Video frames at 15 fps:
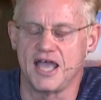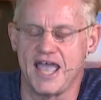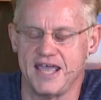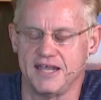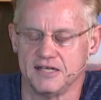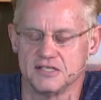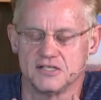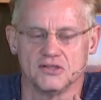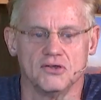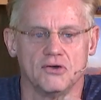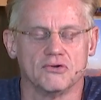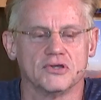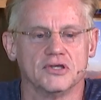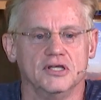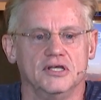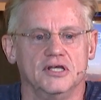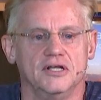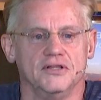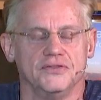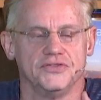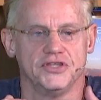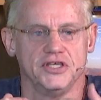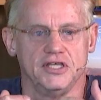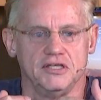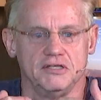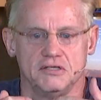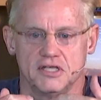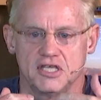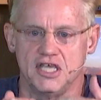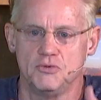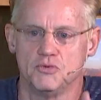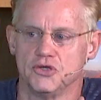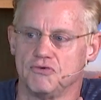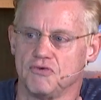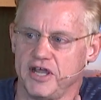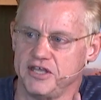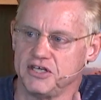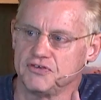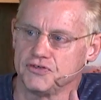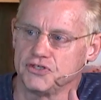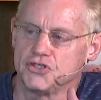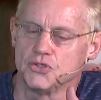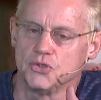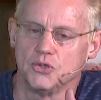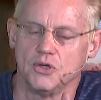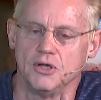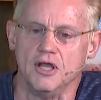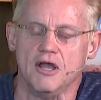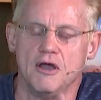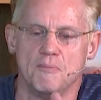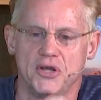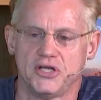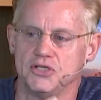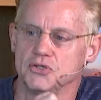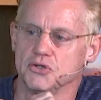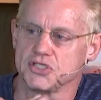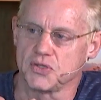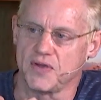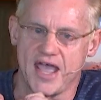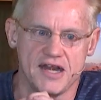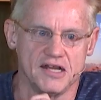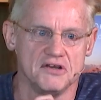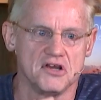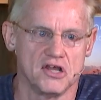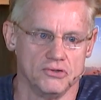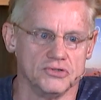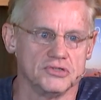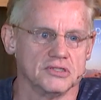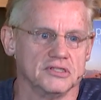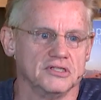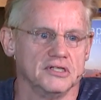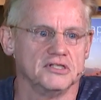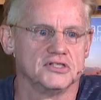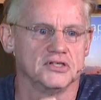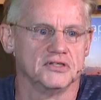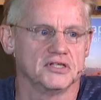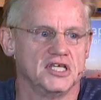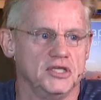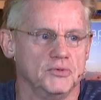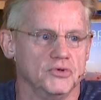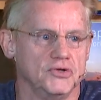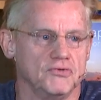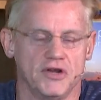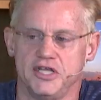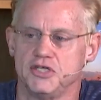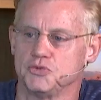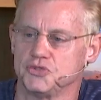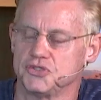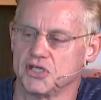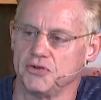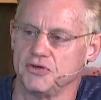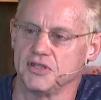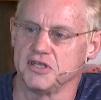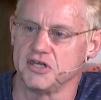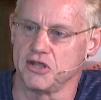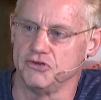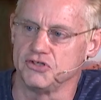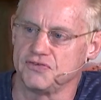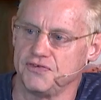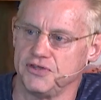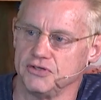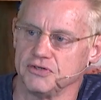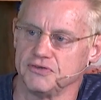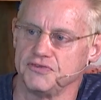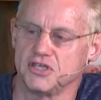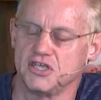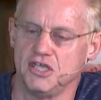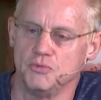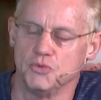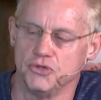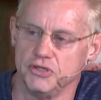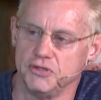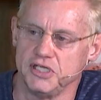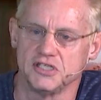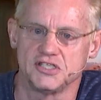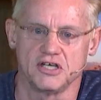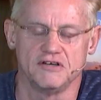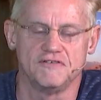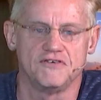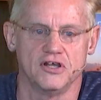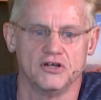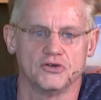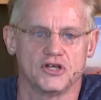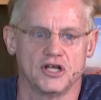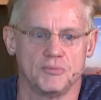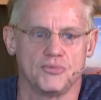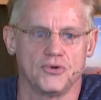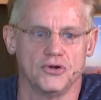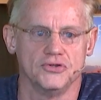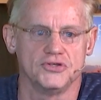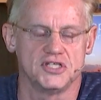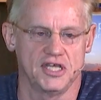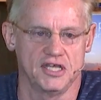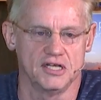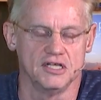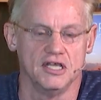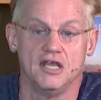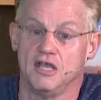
and log the keyword range for sure, but you can also add a note to the keyword range, which will go into the notes field of the keyword inside Final Cut Pro 10.